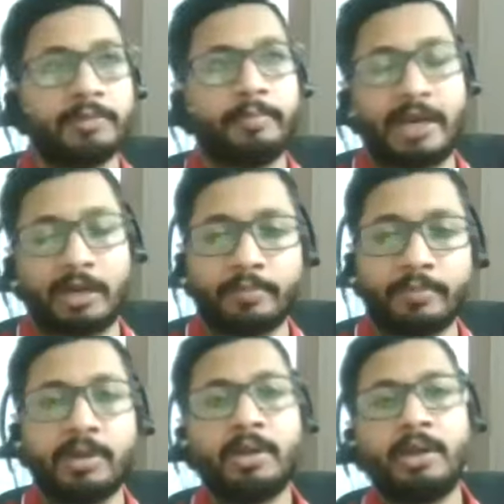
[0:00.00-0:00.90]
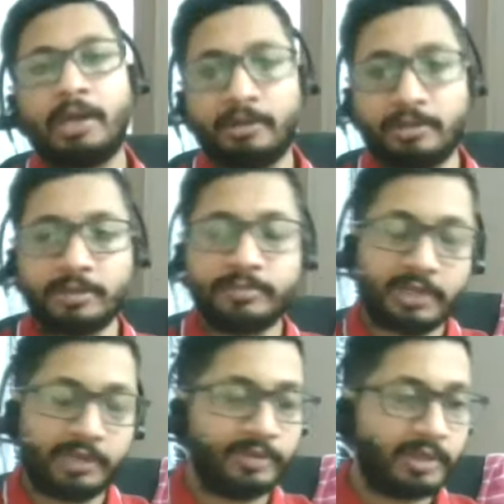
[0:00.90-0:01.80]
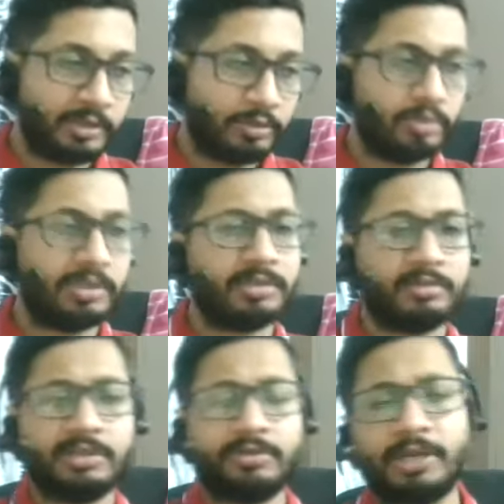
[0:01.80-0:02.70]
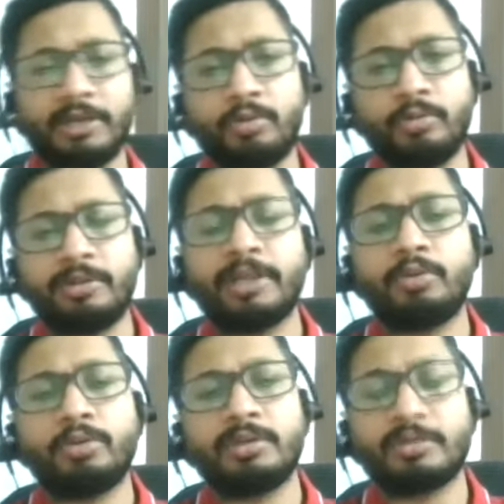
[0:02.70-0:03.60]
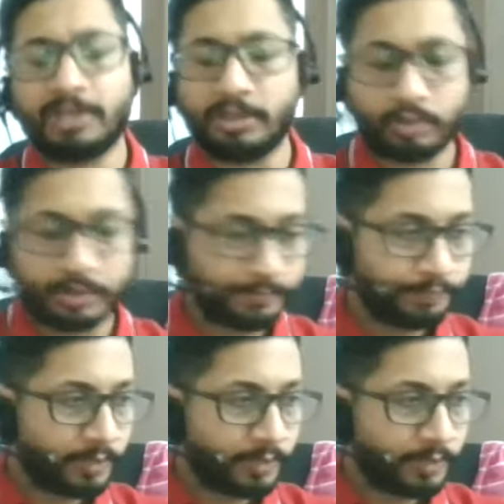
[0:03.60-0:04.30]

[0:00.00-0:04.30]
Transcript: backup and terms and everything. So just trying to understand. Okay.